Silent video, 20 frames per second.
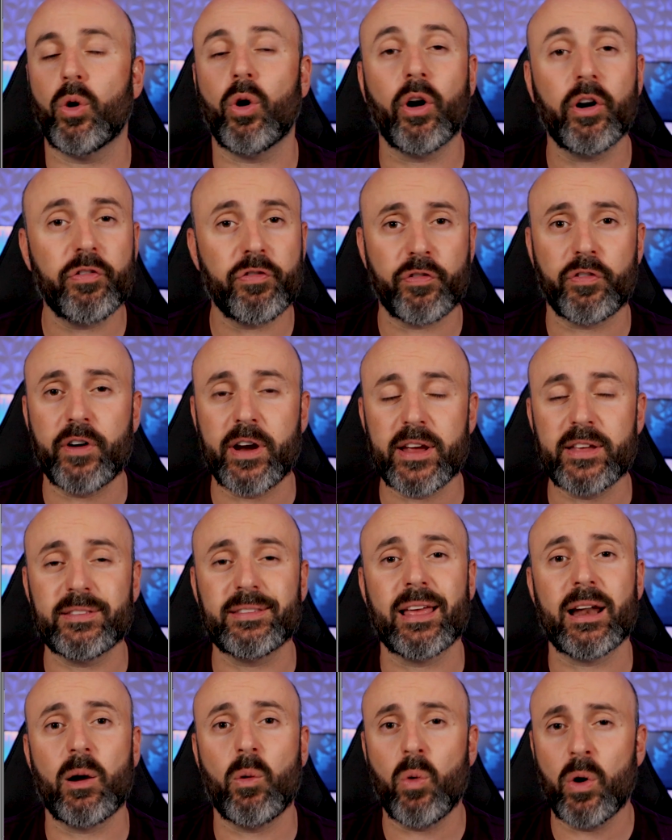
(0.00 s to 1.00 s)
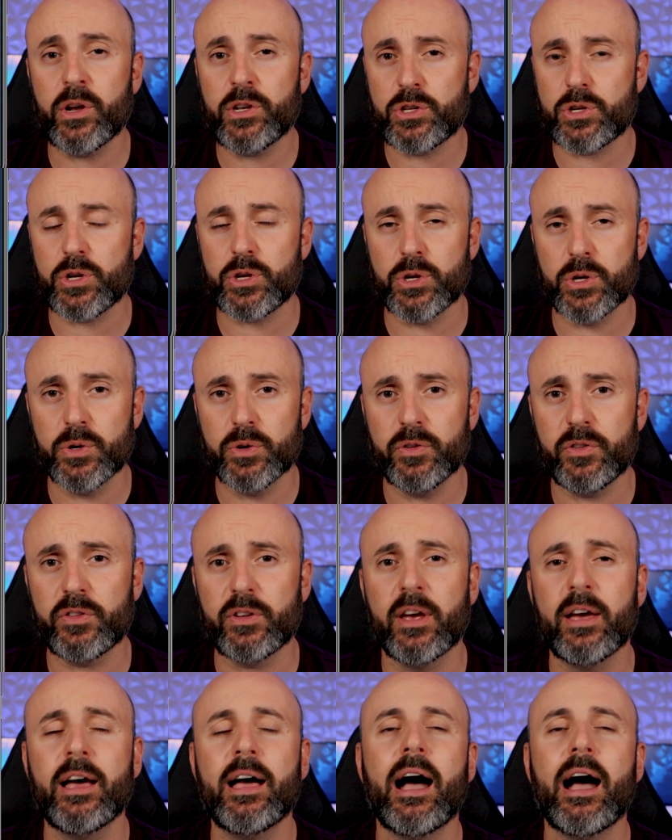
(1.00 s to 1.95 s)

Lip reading: or phrase that I want to use,